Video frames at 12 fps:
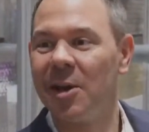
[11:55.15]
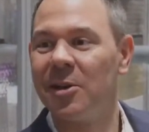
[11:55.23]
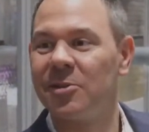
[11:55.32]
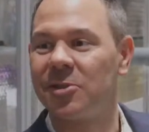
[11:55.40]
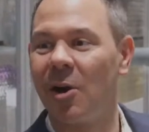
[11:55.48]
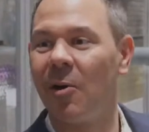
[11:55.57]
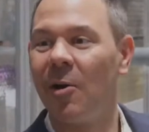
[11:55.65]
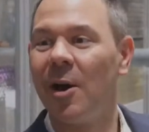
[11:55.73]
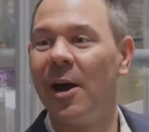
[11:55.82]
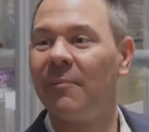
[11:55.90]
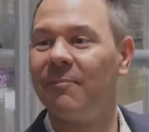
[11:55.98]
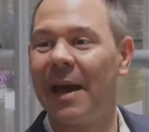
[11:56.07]
Right. So
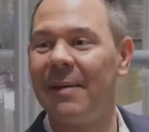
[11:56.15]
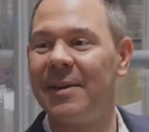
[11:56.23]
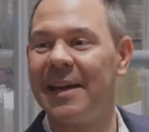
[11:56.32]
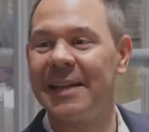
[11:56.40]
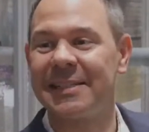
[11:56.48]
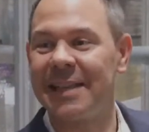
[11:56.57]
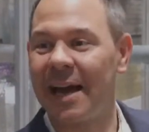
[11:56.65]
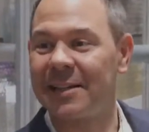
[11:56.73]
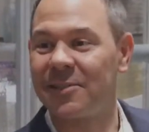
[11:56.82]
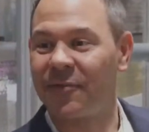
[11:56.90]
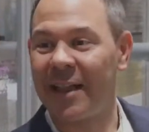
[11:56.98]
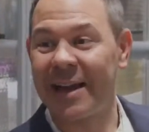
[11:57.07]
maybe it's not
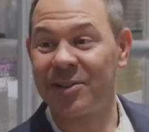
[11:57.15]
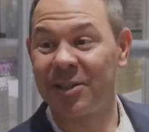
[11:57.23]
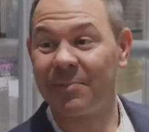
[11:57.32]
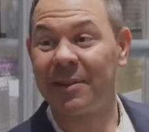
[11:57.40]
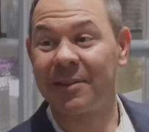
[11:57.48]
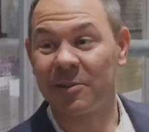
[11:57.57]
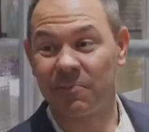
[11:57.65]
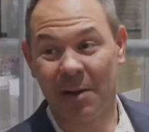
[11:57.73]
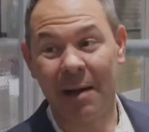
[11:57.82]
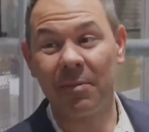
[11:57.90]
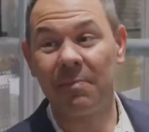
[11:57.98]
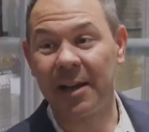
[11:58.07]
as flashy, but there's
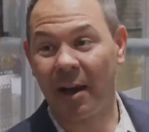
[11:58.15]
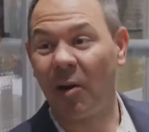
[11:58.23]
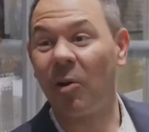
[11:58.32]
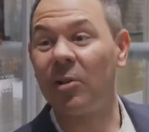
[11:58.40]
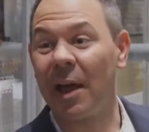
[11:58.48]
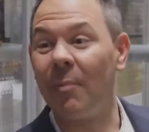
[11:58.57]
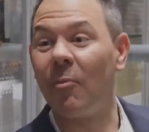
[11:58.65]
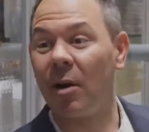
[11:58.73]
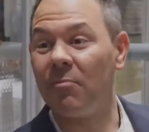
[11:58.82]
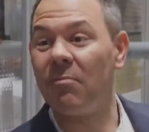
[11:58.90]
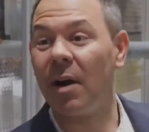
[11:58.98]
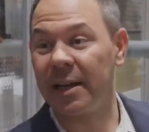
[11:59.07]
probably a whole lot more
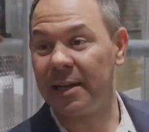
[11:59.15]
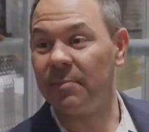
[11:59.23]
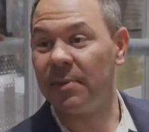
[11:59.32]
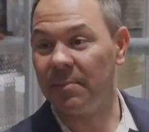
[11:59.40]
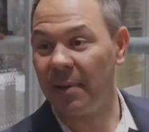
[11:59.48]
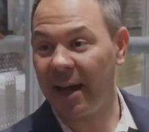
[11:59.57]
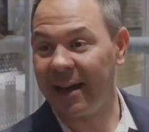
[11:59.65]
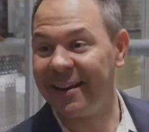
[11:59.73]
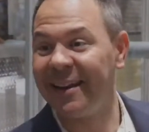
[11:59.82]
money to be made.